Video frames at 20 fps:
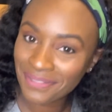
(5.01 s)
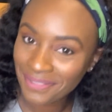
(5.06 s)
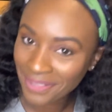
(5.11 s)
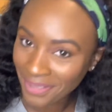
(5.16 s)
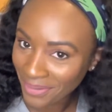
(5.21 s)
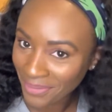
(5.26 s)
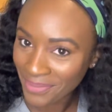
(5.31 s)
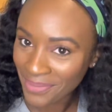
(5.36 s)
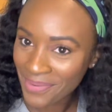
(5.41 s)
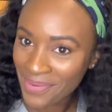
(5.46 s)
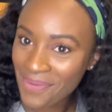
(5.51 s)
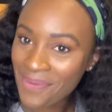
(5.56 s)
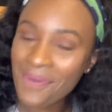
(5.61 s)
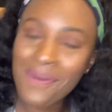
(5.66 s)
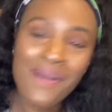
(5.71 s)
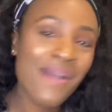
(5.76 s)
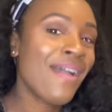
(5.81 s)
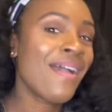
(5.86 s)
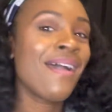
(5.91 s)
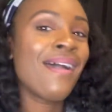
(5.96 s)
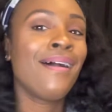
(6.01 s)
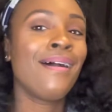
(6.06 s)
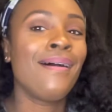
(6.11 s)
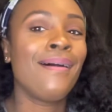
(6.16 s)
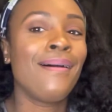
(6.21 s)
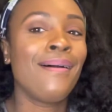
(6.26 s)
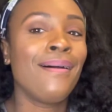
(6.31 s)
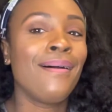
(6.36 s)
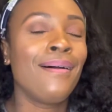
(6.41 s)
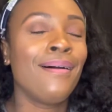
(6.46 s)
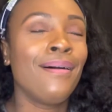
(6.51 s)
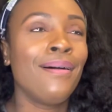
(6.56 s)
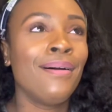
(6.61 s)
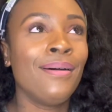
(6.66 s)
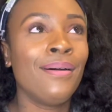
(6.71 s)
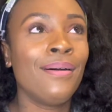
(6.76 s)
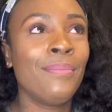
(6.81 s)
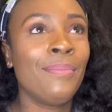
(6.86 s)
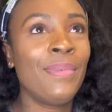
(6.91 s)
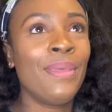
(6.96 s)
So,
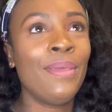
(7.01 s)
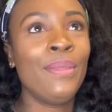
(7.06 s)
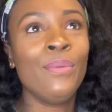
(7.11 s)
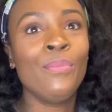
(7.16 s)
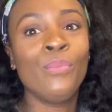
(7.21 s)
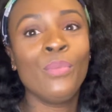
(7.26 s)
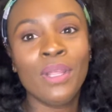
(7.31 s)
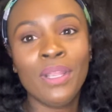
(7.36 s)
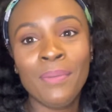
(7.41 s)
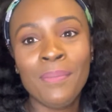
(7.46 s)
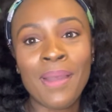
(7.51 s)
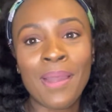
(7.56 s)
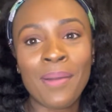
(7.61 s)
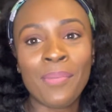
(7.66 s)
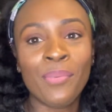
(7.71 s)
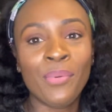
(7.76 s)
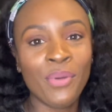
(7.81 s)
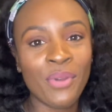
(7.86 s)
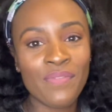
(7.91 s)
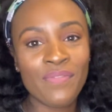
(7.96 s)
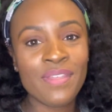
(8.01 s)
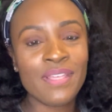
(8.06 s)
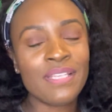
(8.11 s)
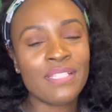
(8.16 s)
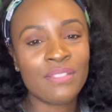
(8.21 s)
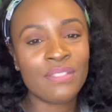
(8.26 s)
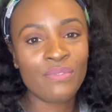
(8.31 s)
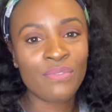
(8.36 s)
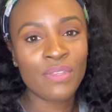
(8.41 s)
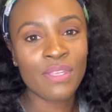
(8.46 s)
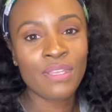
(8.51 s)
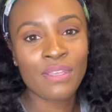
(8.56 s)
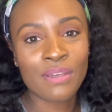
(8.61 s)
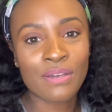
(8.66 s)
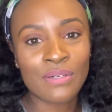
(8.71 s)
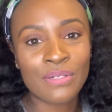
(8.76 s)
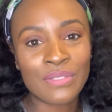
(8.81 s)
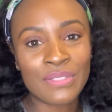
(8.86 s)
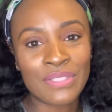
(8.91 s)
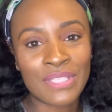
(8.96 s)
in one of my previous
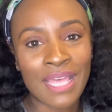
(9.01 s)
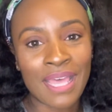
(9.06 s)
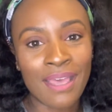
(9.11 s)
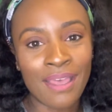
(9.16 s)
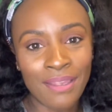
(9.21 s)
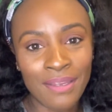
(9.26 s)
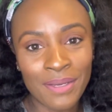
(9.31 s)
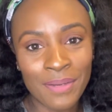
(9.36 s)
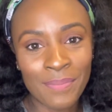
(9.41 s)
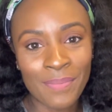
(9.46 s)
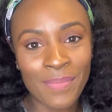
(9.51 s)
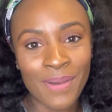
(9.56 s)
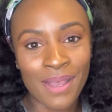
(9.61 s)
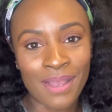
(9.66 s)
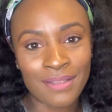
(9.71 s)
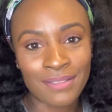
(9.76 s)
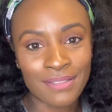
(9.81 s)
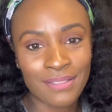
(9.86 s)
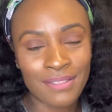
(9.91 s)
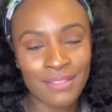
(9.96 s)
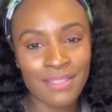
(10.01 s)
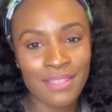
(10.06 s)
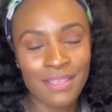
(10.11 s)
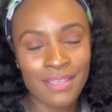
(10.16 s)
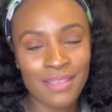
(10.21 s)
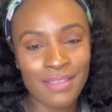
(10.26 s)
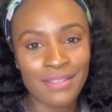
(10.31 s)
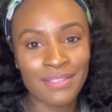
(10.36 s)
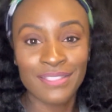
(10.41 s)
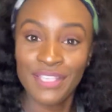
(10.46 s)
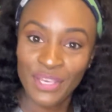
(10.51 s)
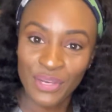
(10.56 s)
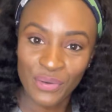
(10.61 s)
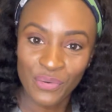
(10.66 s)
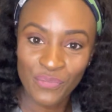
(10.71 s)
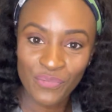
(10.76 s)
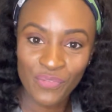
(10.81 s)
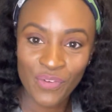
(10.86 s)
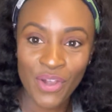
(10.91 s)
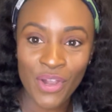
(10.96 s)
videos, I unboxed the
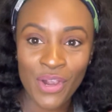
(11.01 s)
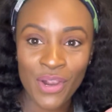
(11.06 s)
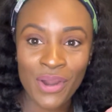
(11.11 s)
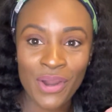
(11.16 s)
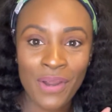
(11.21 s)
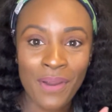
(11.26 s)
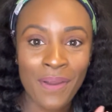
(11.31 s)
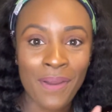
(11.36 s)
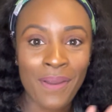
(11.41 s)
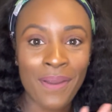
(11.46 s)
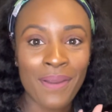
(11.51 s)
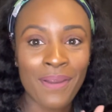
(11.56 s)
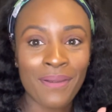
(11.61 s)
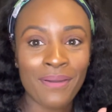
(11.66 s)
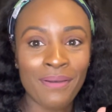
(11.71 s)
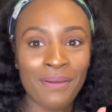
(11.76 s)
Telfar